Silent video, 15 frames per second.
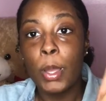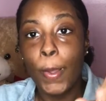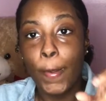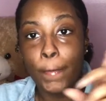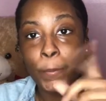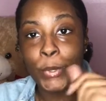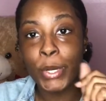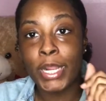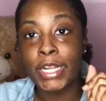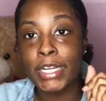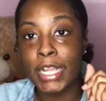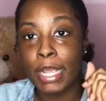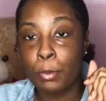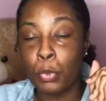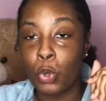brand
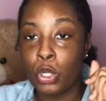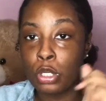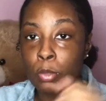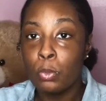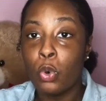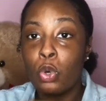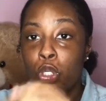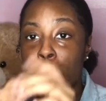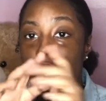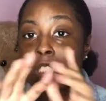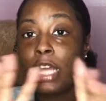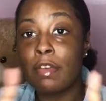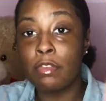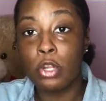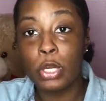name on them, or just
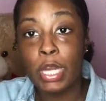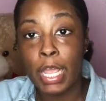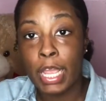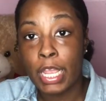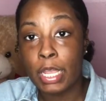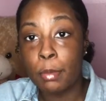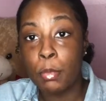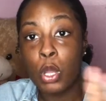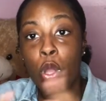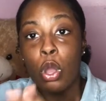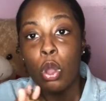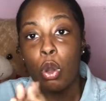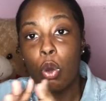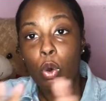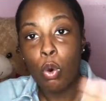have your name
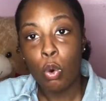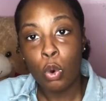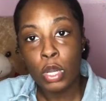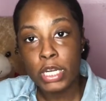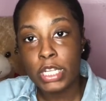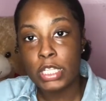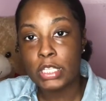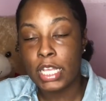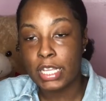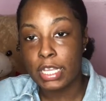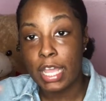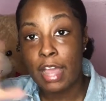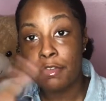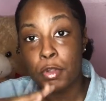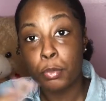on it, like
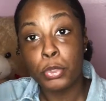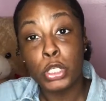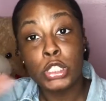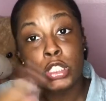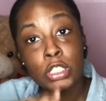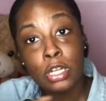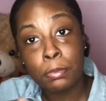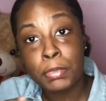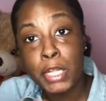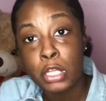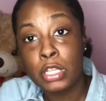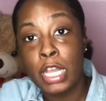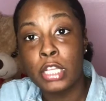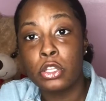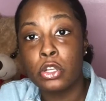have it printed up there,
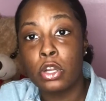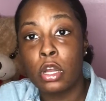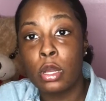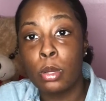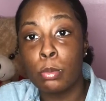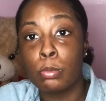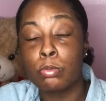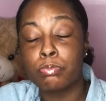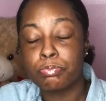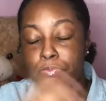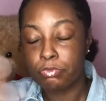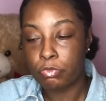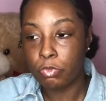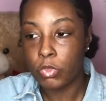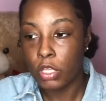like your
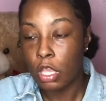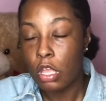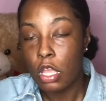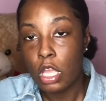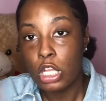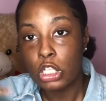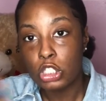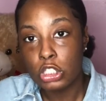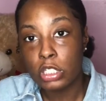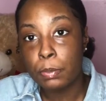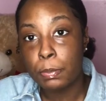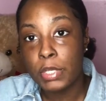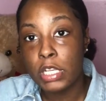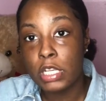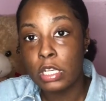
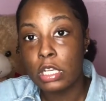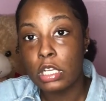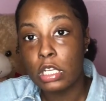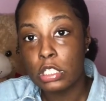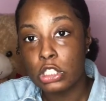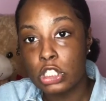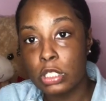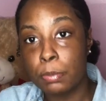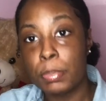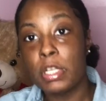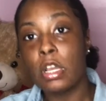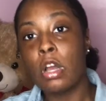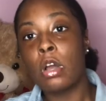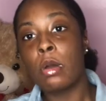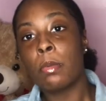shipping
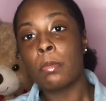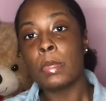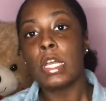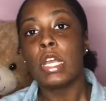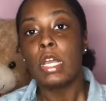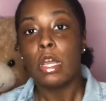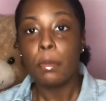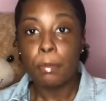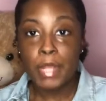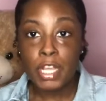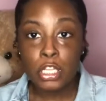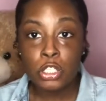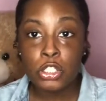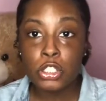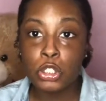
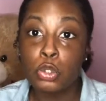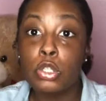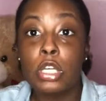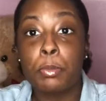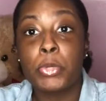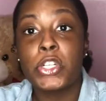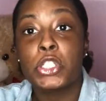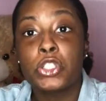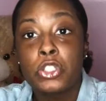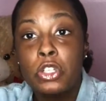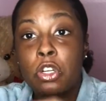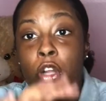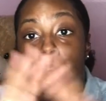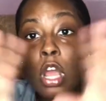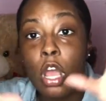mailers. You can print your
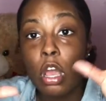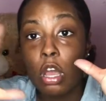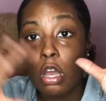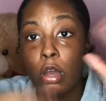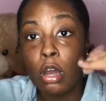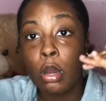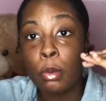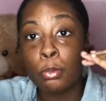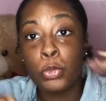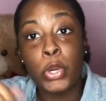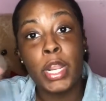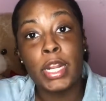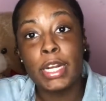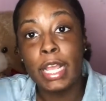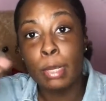
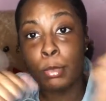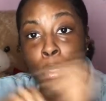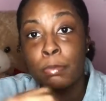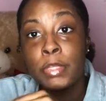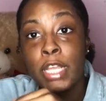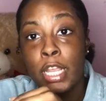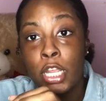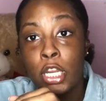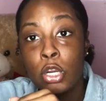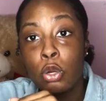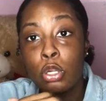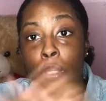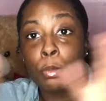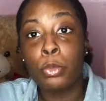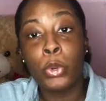brand name up there, or
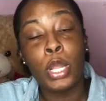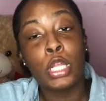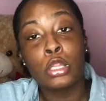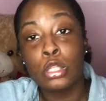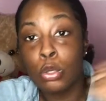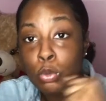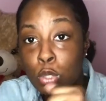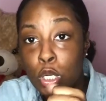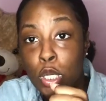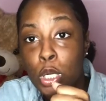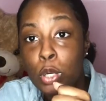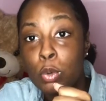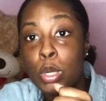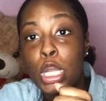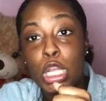your brand
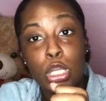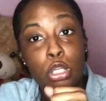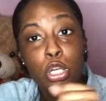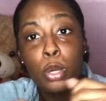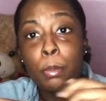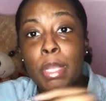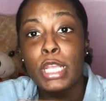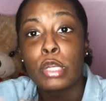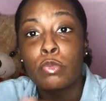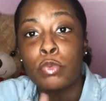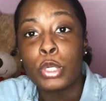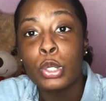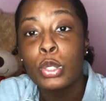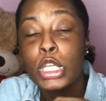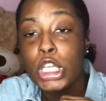logo, you know, make it
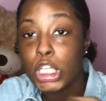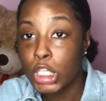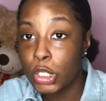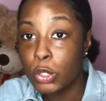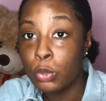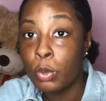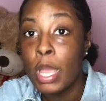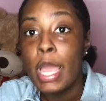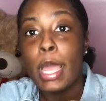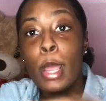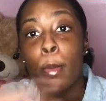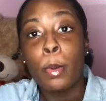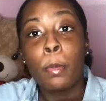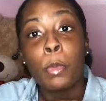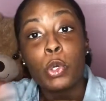real cute and
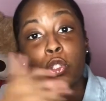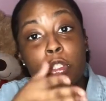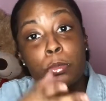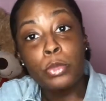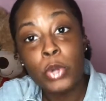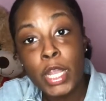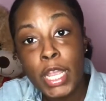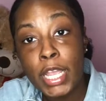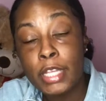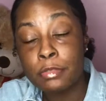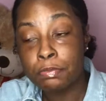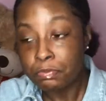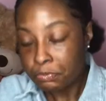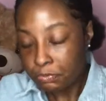promote your brand.